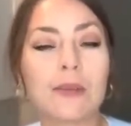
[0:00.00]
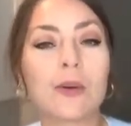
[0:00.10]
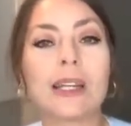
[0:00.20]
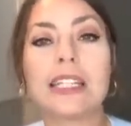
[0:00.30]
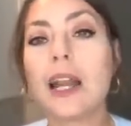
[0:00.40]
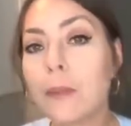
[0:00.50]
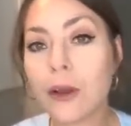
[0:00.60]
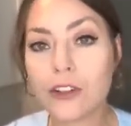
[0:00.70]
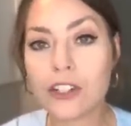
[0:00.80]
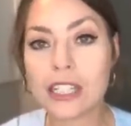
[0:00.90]
so I didn't
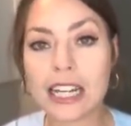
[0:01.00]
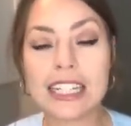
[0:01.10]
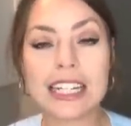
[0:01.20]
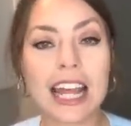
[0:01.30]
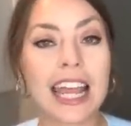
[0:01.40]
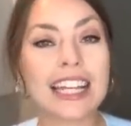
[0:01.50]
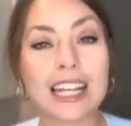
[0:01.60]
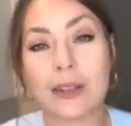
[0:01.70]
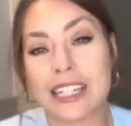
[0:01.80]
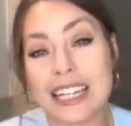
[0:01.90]
purchase any today because
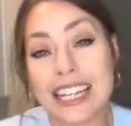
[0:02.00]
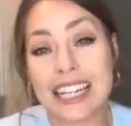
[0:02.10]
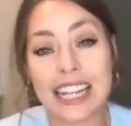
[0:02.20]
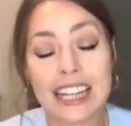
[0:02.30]
I didn't need